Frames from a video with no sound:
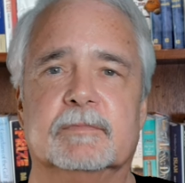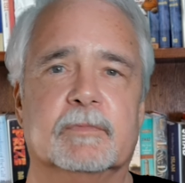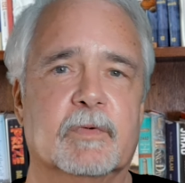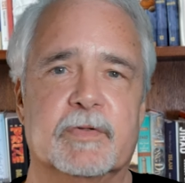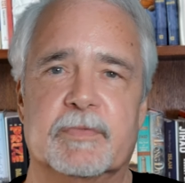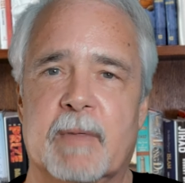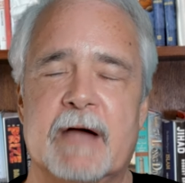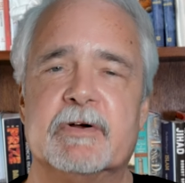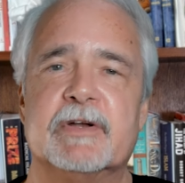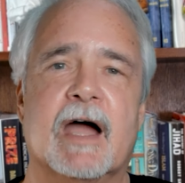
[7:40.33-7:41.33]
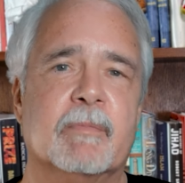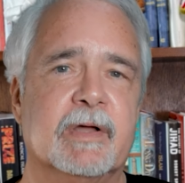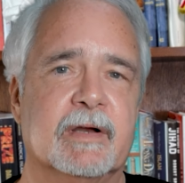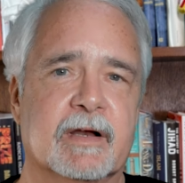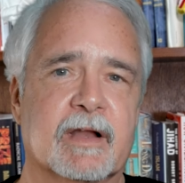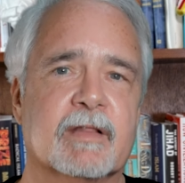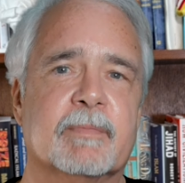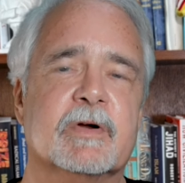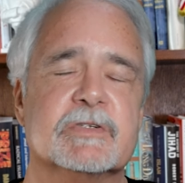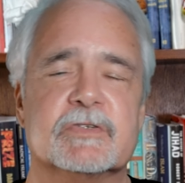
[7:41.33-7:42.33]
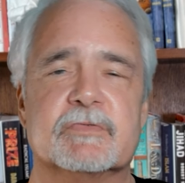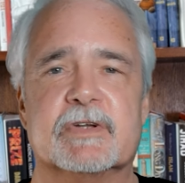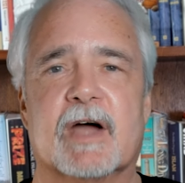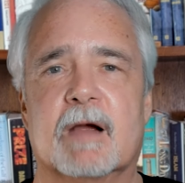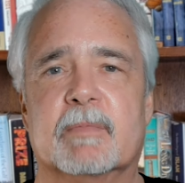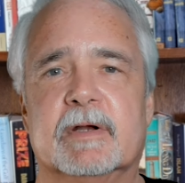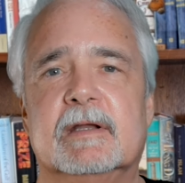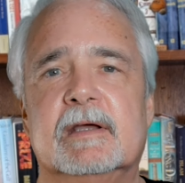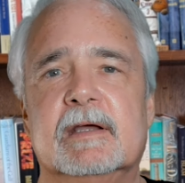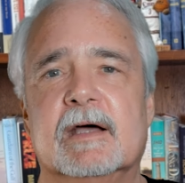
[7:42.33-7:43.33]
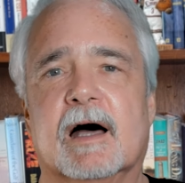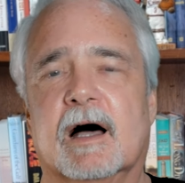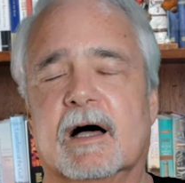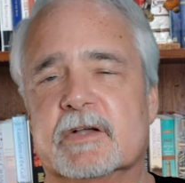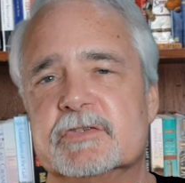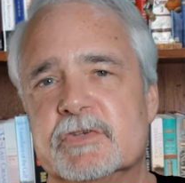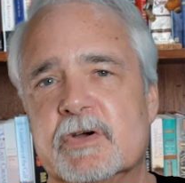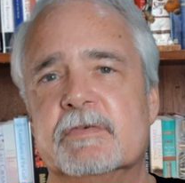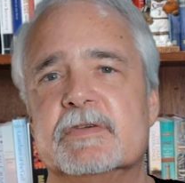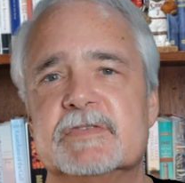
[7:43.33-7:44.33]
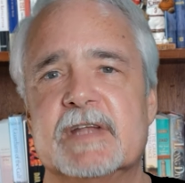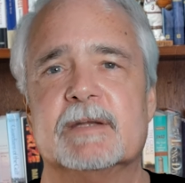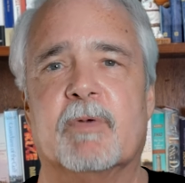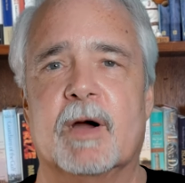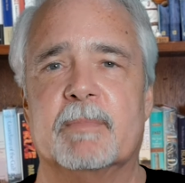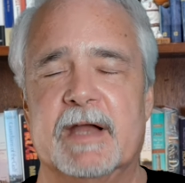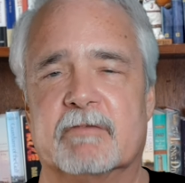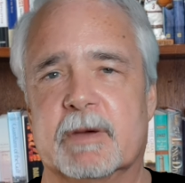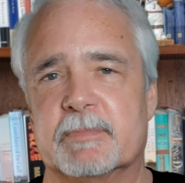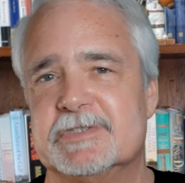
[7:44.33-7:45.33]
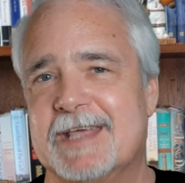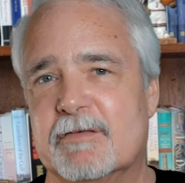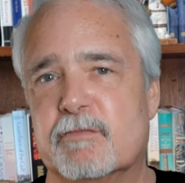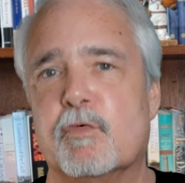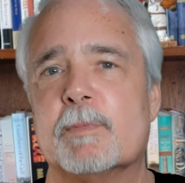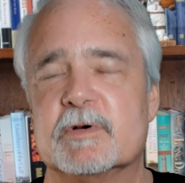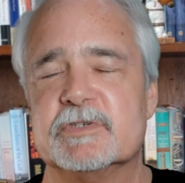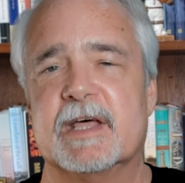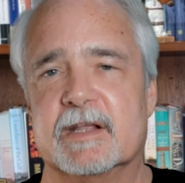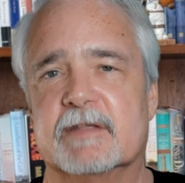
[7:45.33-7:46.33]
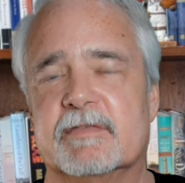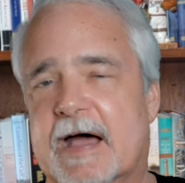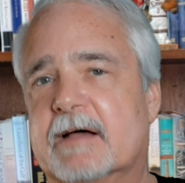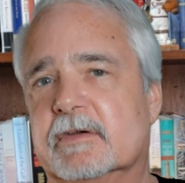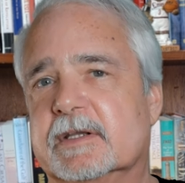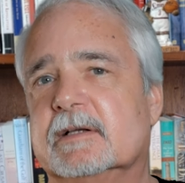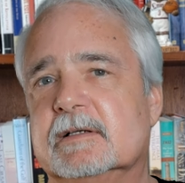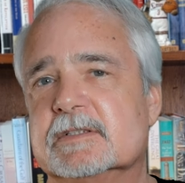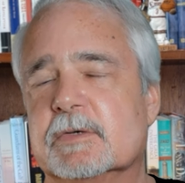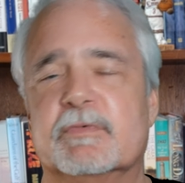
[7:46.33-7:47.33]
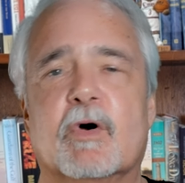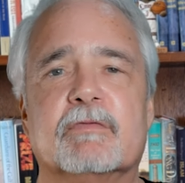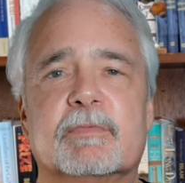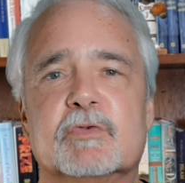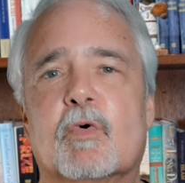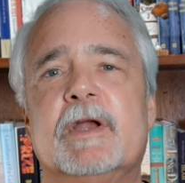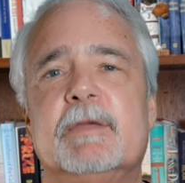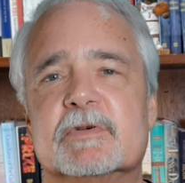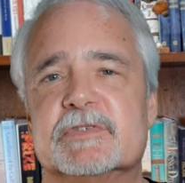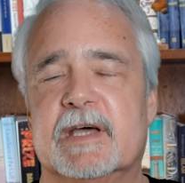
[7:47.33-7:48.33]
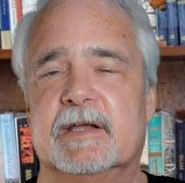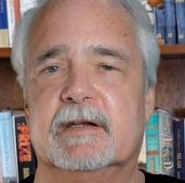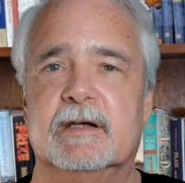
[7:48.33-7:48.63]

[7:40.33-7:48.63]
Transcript: With my retirement and another person's retirement, conservatives in that department now represent 4% of the faculty. So we've gone from 20%